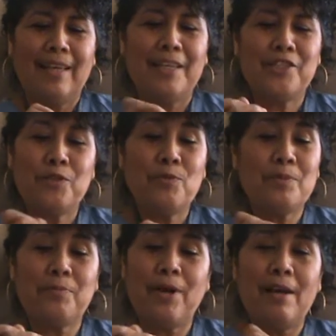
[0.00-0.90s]
and she
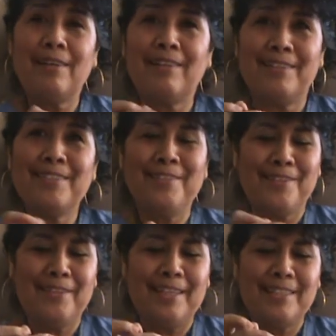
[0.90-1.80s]
was proud of her, you
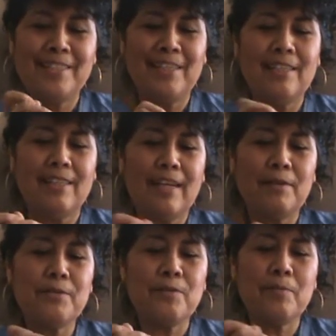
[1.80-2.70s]
know, that yeah. she learned
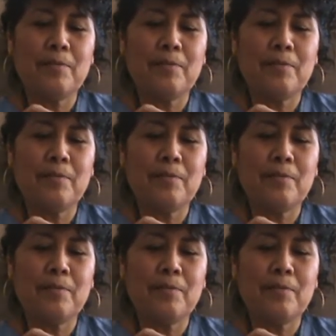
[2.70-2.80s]
how to.